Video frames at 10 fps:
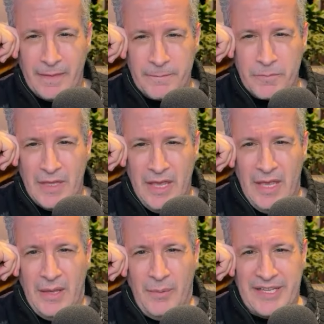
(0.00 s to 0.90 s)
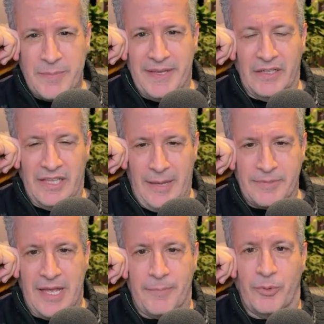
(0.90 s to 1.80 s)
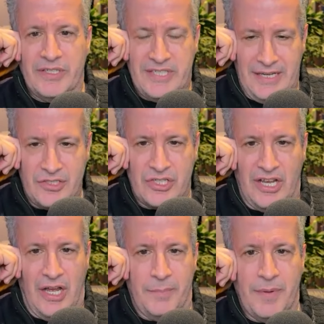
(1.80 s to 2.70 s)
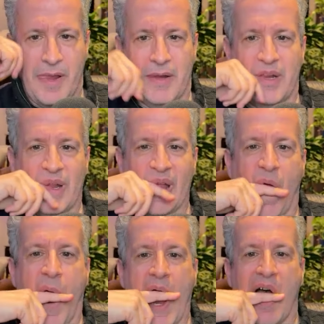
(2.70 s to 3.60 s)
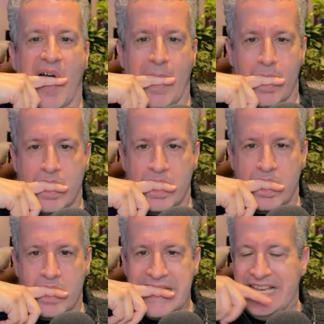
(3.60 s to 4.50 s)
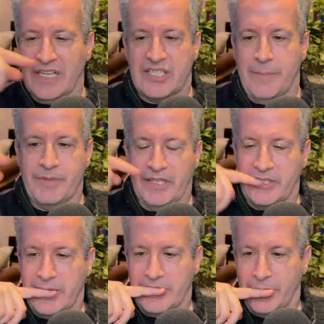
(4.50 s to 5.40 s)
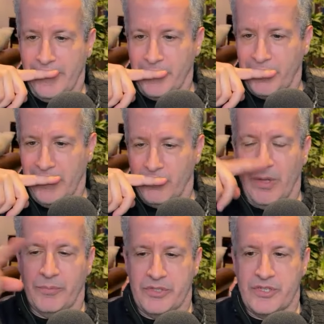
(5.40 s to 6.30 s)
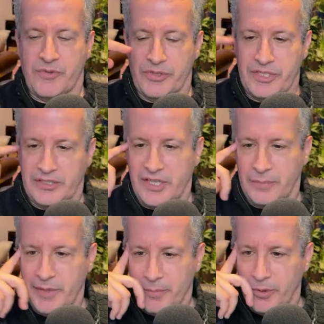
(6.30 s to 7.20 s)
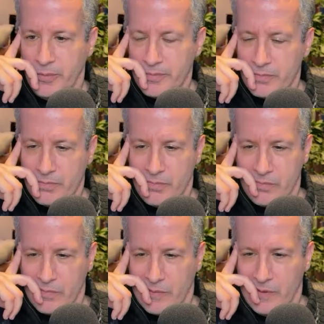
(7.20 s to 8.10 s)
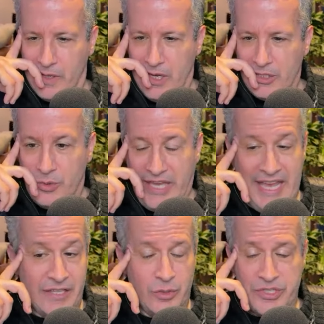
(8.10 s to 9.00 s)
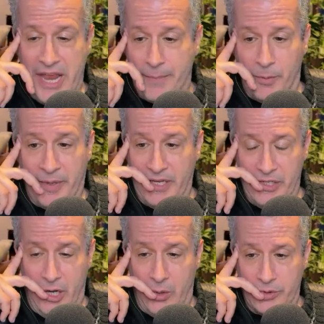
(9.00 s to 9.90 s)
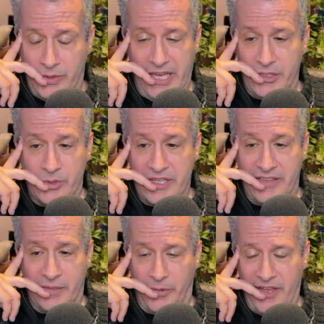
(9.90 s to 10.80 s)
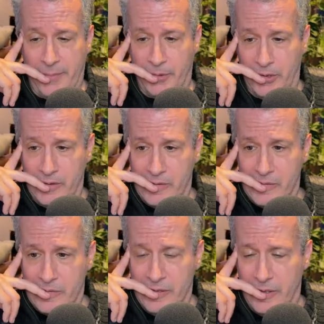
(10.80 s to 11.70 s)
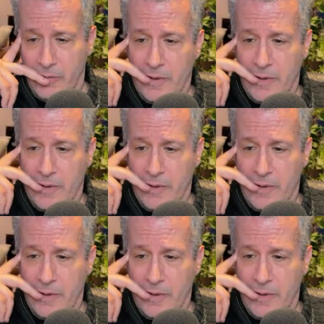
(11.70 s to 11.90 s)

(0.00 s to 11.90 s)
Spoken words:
It has to be on a laptop or a desktop. Yeah, except that, like you said, you were having problem. Well, this is for the TikTok people. You can't use Apple Pay. No, you can't use anything with Apple. No.